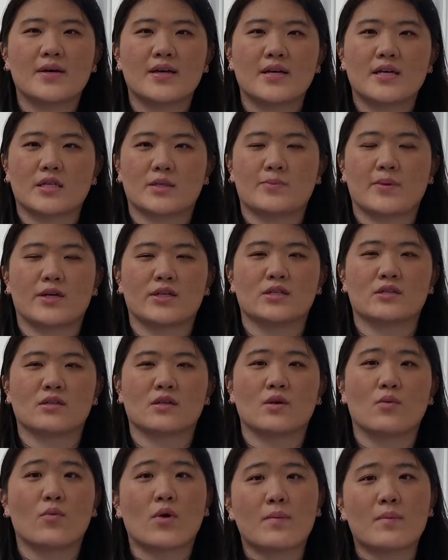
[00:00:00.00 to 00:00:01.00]

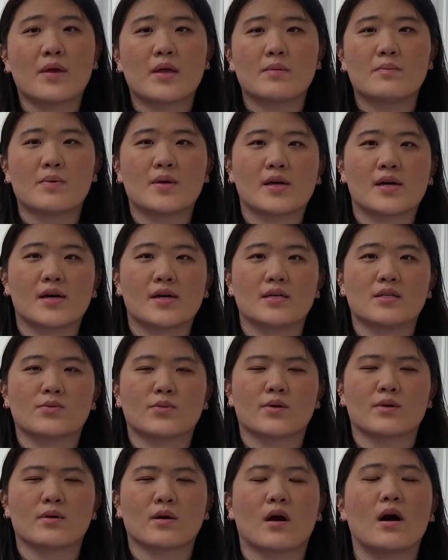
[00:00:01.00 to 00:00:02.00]
especially women, because
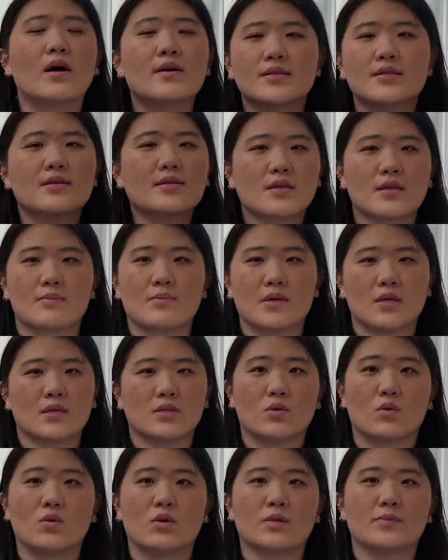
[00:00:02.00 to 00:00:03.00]
we're constantly being
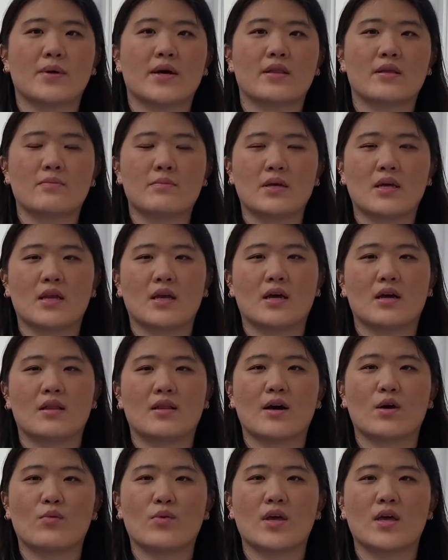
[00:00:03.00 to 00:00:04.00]
told by the media
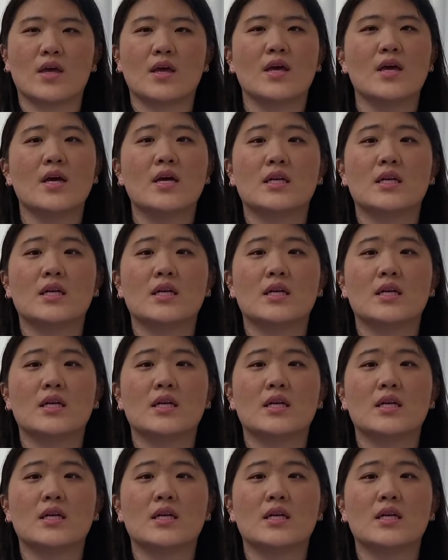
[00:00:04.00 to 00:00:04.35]
that we